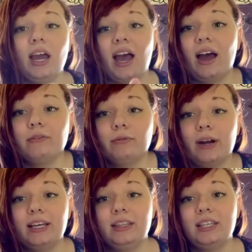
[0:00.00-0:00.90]
have
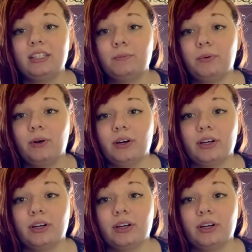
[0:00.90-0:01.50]
read this book